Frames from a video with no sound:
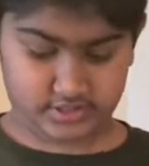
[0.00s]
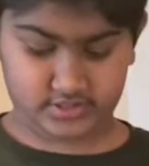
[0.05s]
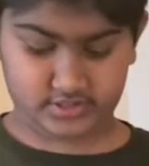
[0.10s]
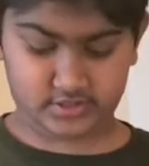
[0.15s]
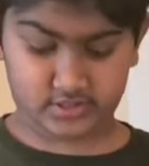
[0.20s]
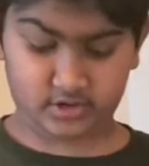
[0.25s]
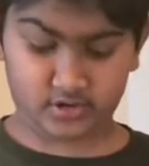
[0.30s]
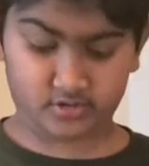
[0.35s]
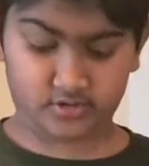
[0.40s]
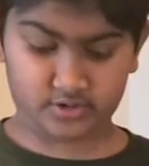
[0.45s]
then
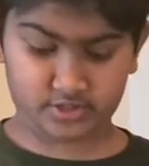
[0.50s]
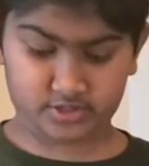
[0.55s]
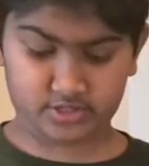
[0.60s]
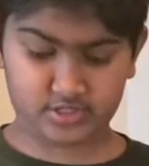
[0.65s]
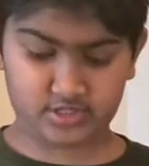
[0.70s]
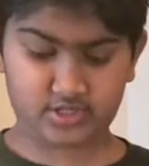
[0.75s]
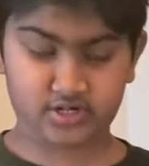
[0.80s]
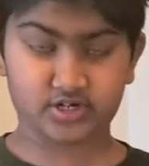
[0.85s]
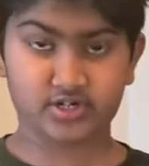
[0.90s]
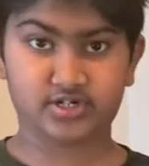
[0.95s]
the
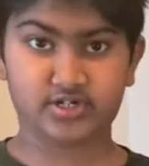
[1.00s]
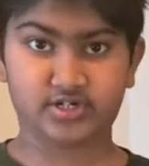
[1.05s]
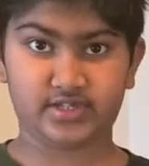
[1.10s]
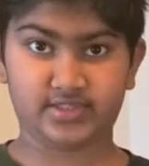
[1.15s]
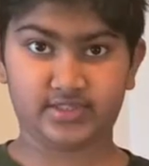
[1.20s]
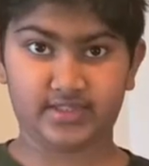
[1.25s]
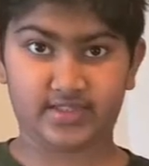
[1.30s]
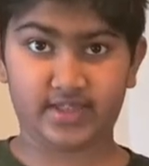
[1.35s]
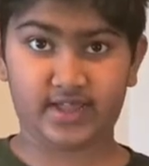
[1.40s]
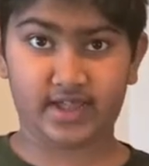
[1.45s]
cornstarch
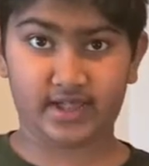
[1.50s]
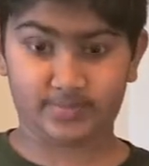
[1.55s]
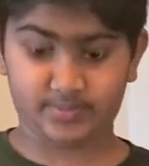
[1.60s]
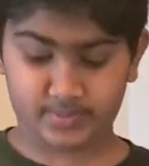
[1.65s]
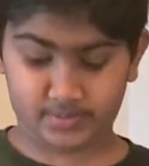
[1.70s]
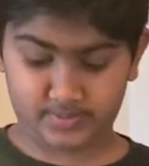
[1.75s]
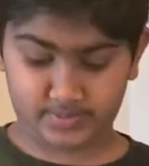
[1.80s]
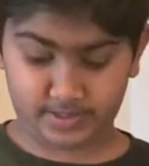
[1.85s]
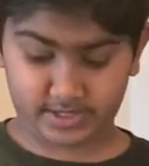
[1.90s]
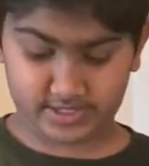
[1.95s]
and the
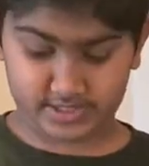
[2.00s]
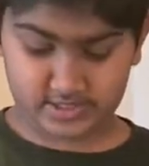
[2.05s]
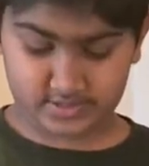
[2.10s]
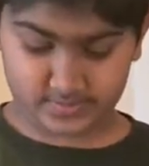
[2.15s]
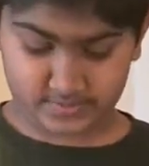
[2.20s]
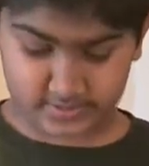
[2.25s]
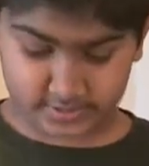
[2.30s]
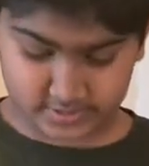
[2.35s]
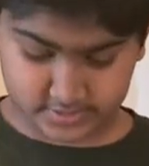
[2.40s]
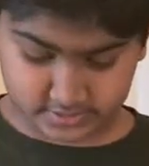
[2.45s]
apple pie
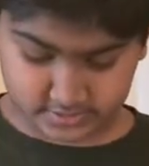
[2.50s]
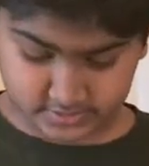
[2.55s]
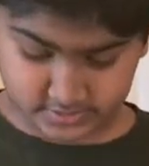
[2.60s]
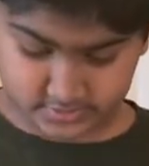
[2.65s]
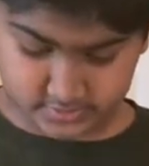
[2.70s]
spice.